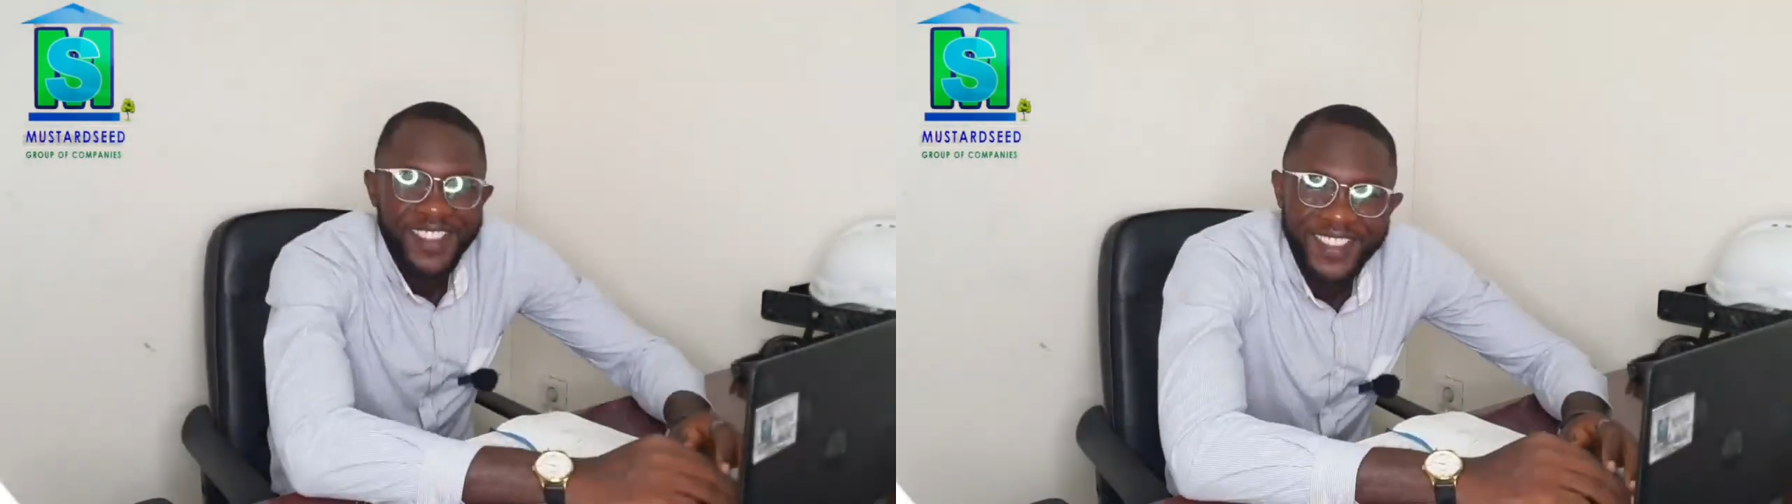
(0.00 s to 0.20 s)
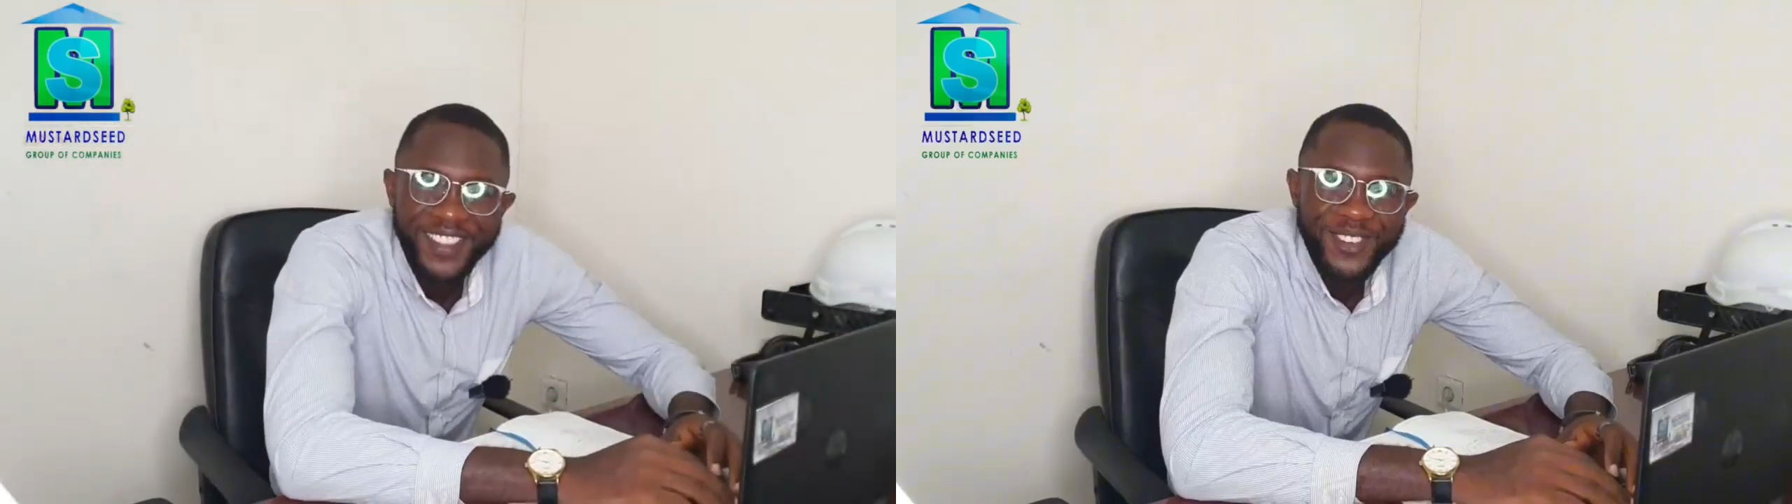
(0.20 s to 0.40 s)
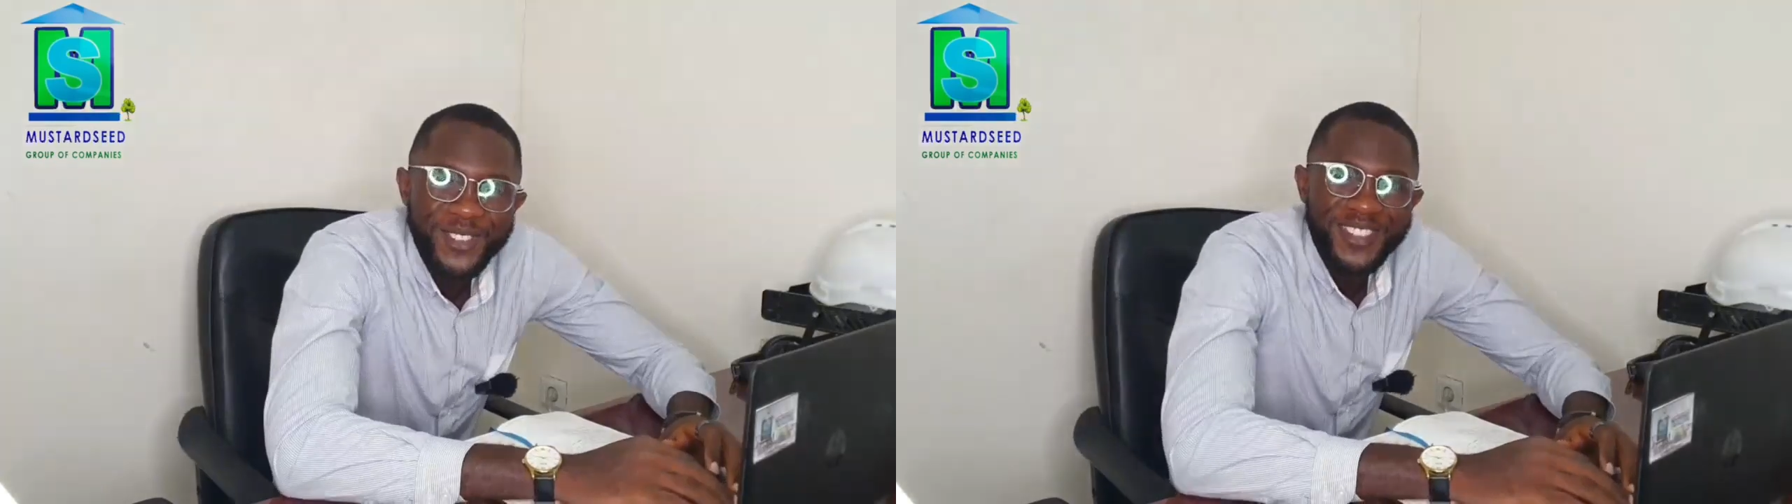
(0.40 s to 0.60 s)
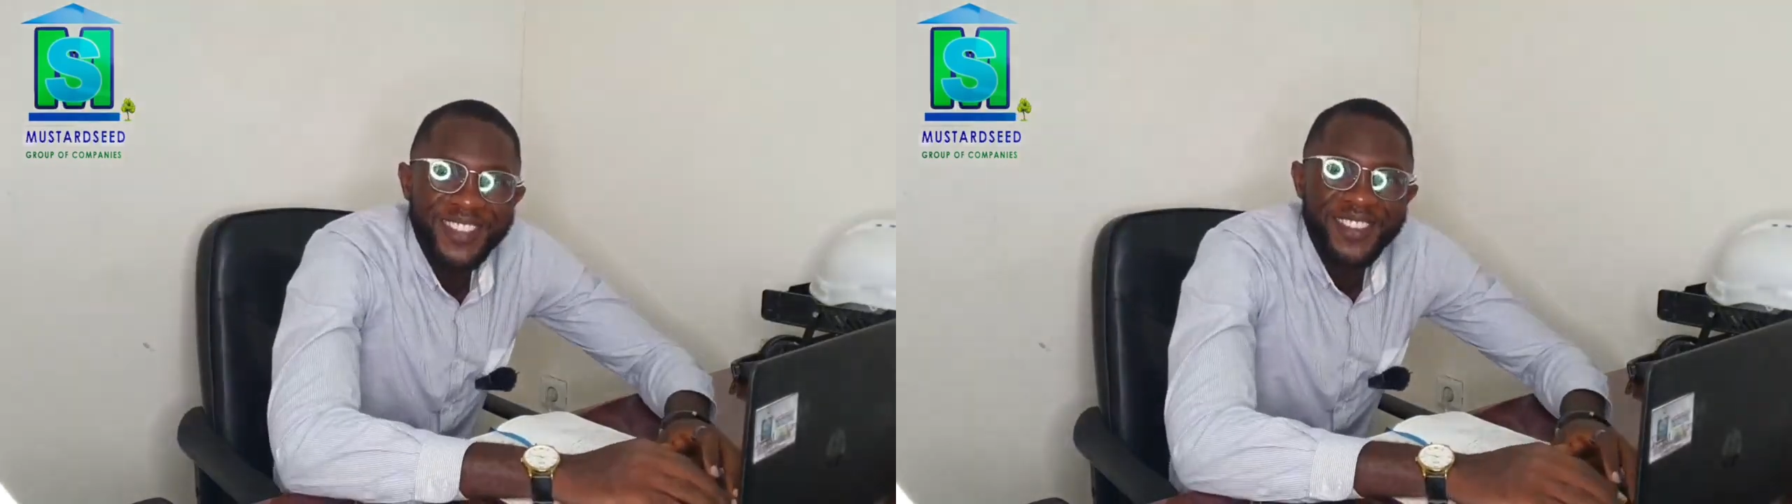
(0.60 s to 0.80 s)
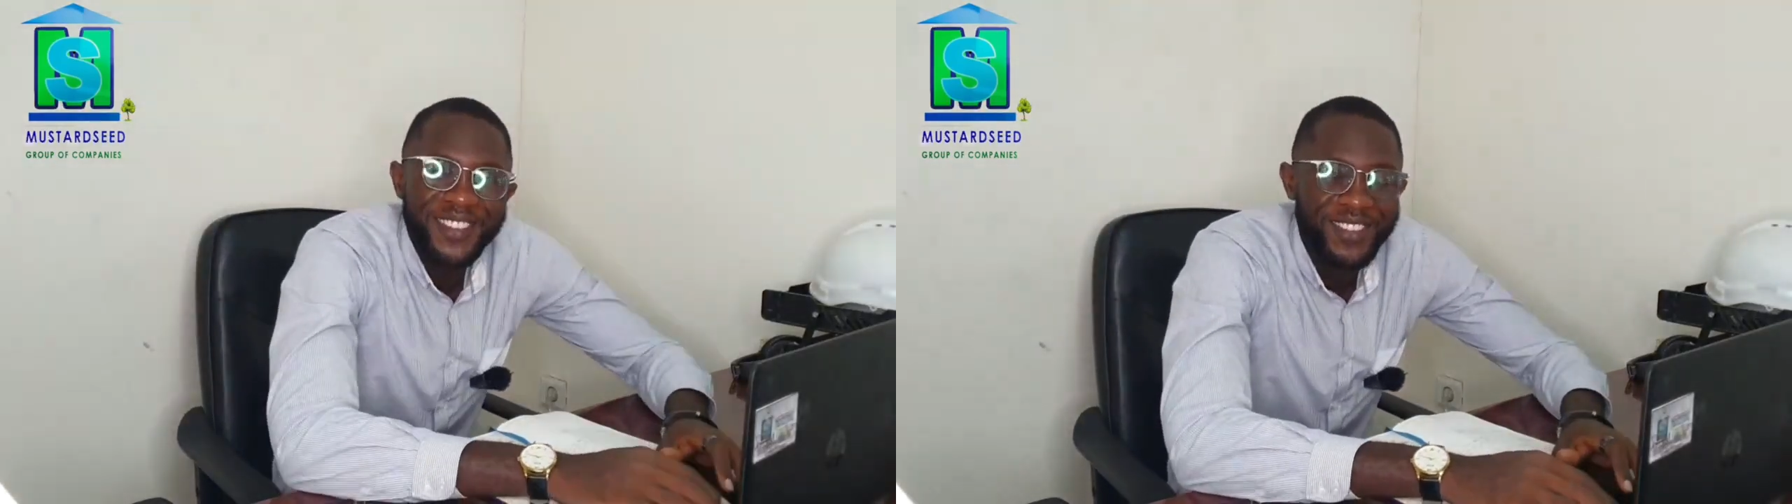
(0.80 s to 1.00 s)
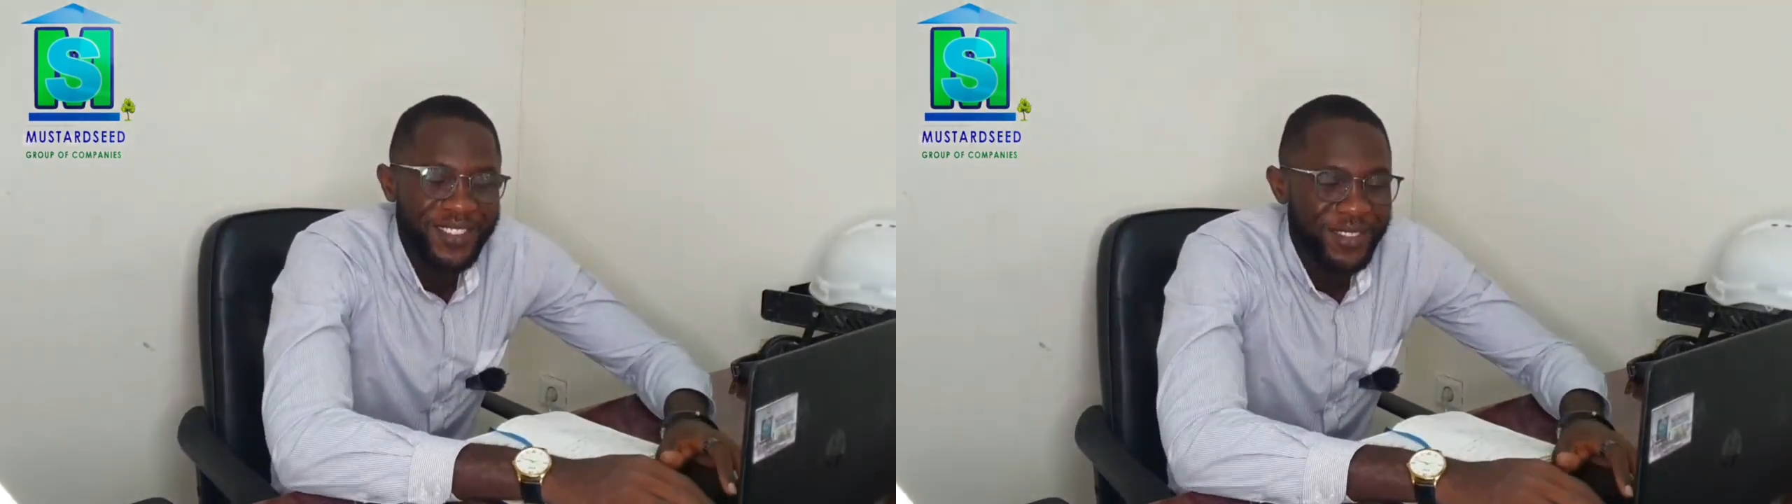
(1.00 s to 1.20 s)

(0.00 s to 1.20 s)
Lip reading: Hello, sir.